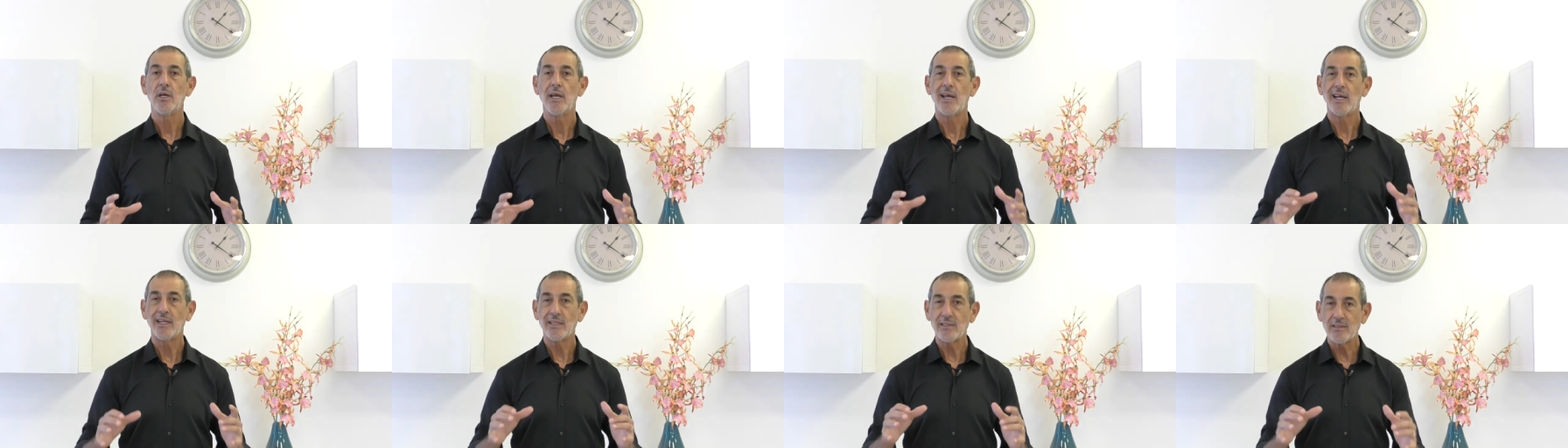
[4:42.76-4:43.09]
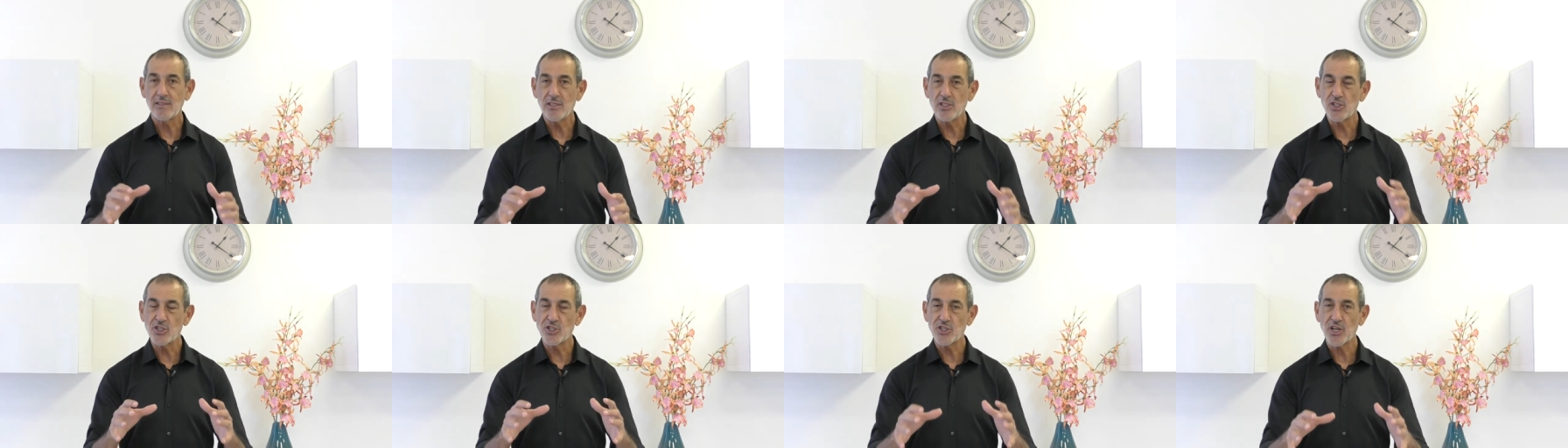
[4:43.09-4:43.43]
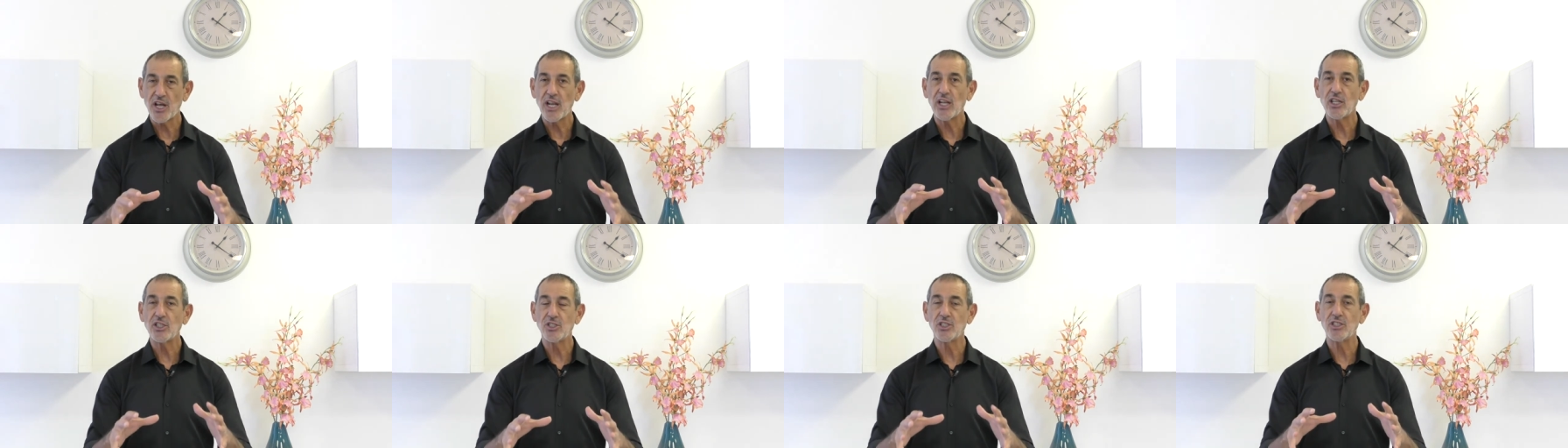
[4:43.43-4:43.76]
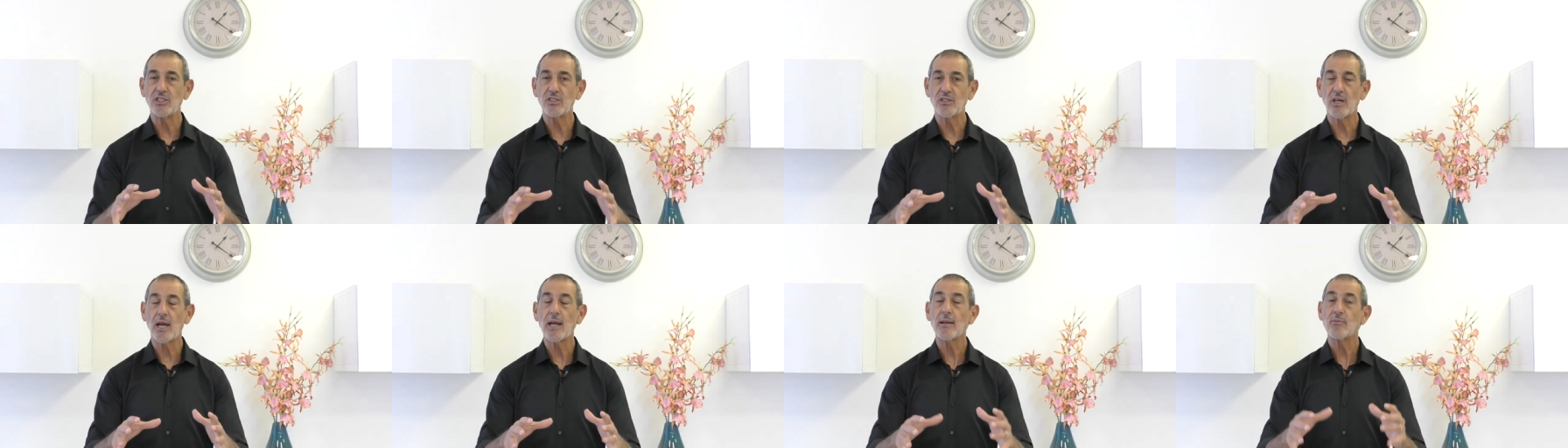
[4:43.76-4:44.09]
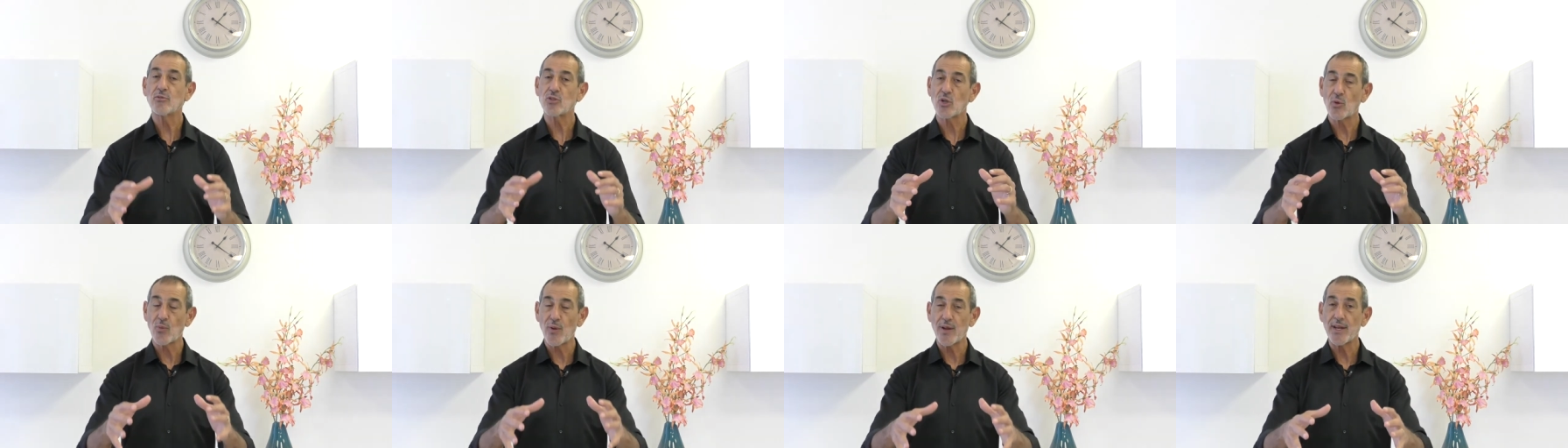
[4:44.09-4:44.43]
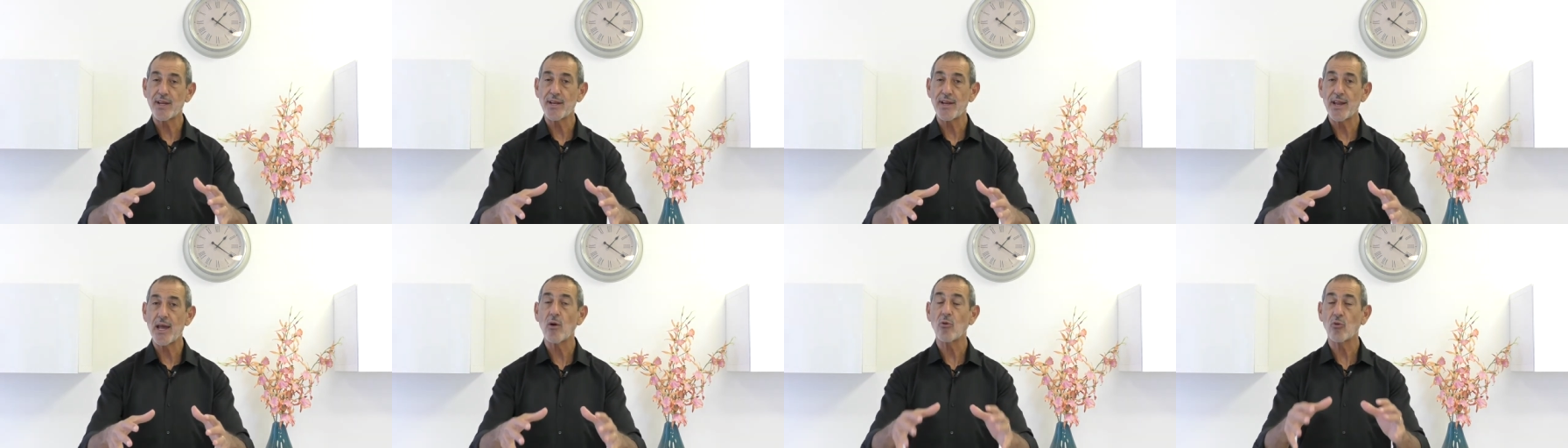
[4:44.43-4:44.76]
And these challenging times are right
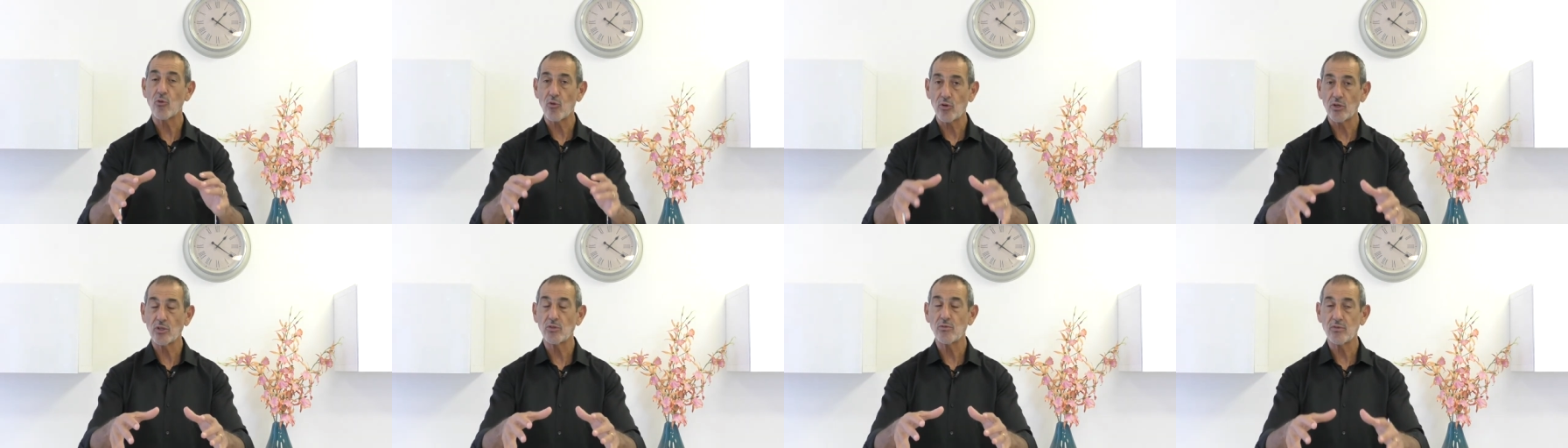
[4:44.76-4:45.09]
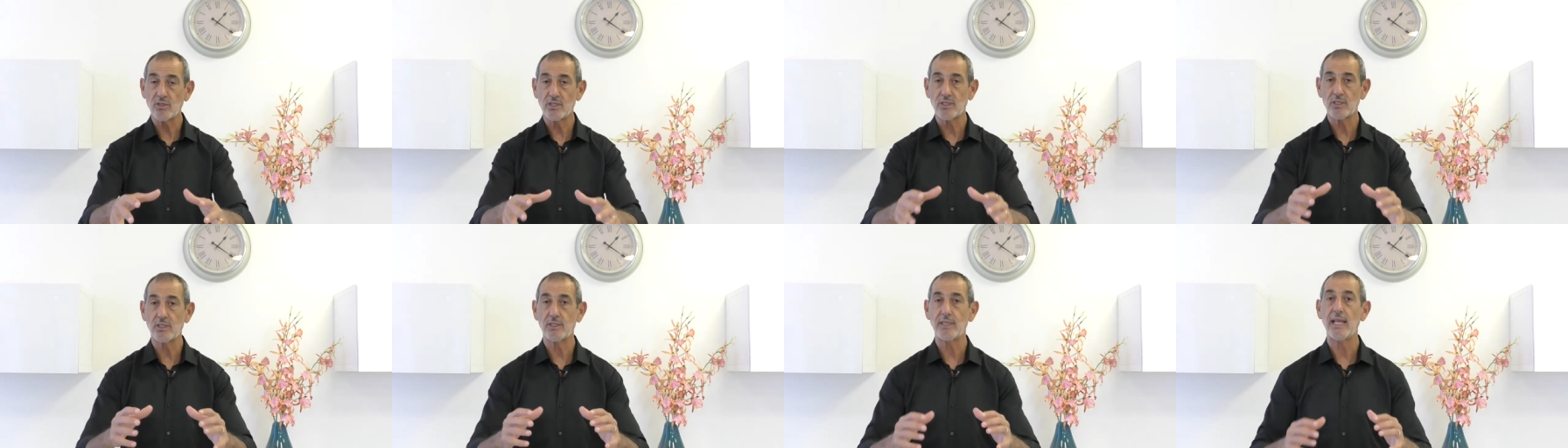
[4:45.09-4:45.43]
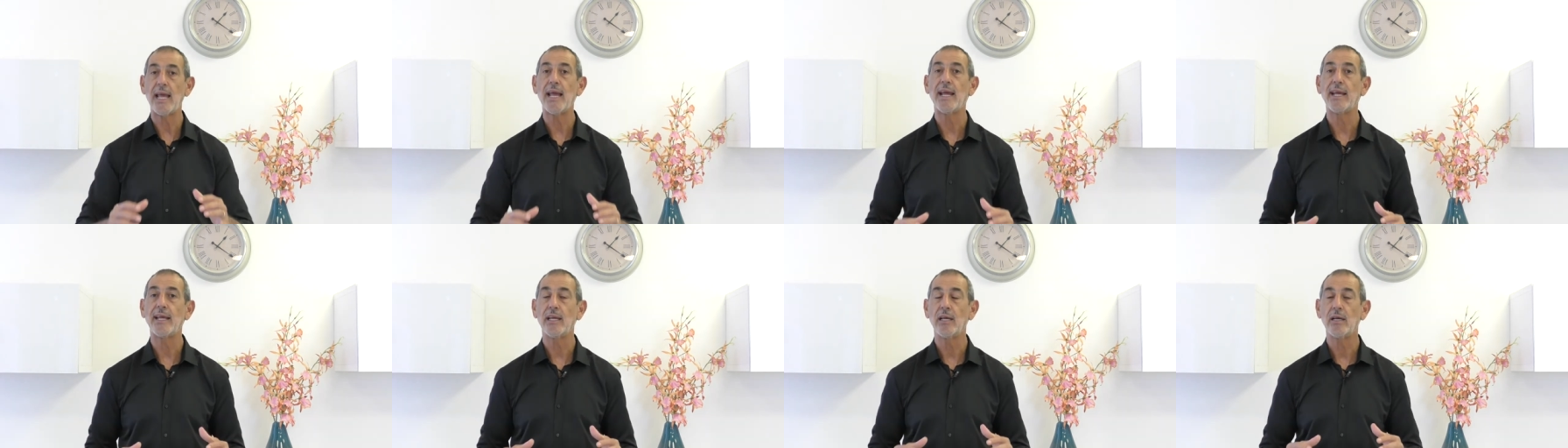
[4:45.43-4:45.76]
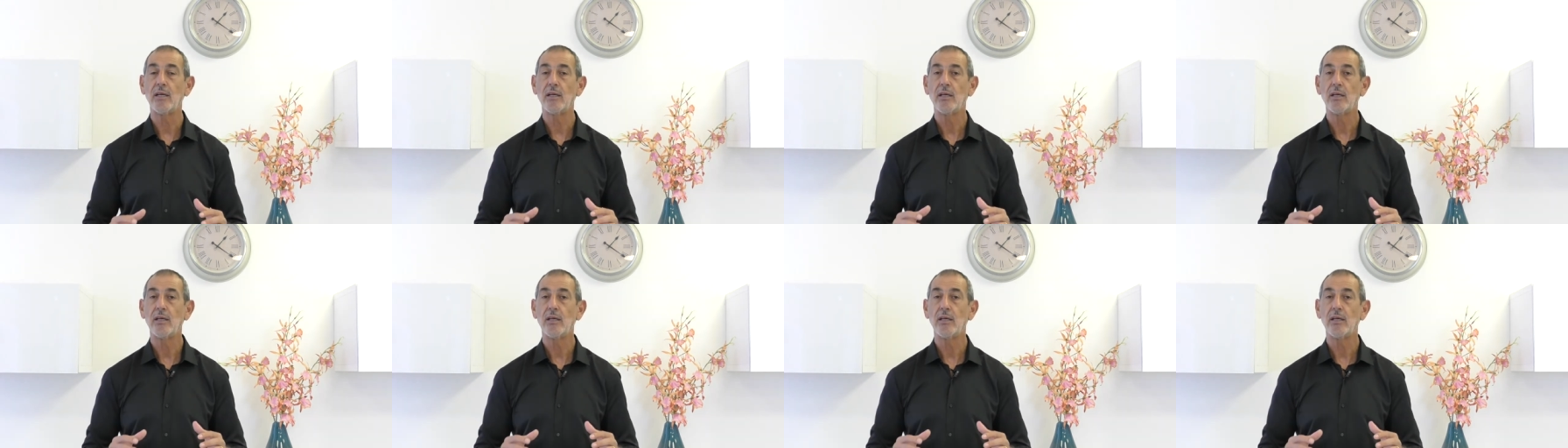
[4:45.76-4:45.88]
now going to stay.